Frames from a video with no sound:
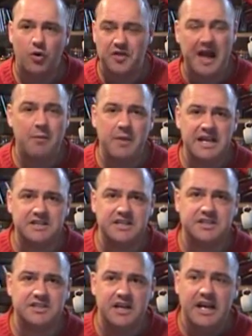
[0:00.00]
What that means
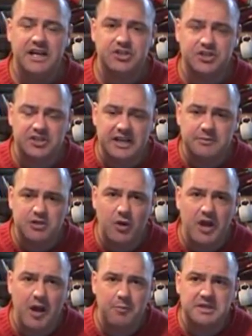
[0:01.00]
is it just keeps
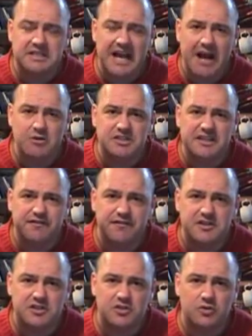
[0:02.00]
going up and down,
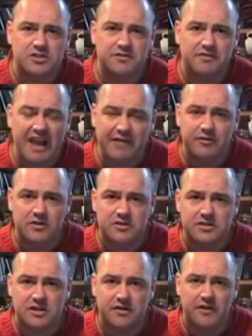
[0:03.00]
different sorts of
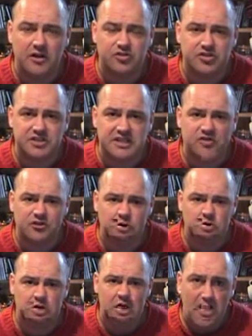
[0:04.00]
levels of
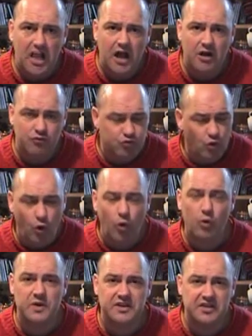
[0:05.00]
ultrasound,
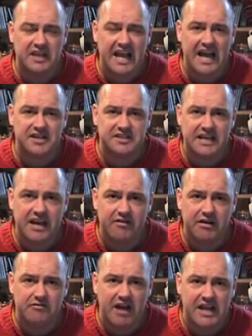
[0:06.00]
all within the cat's
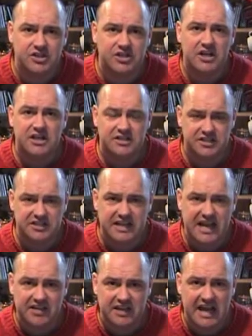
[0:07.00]
hearing range to
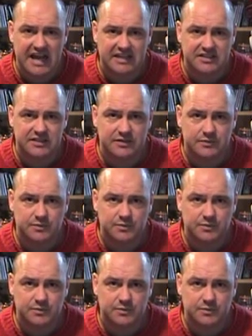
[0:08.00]
scare the cat.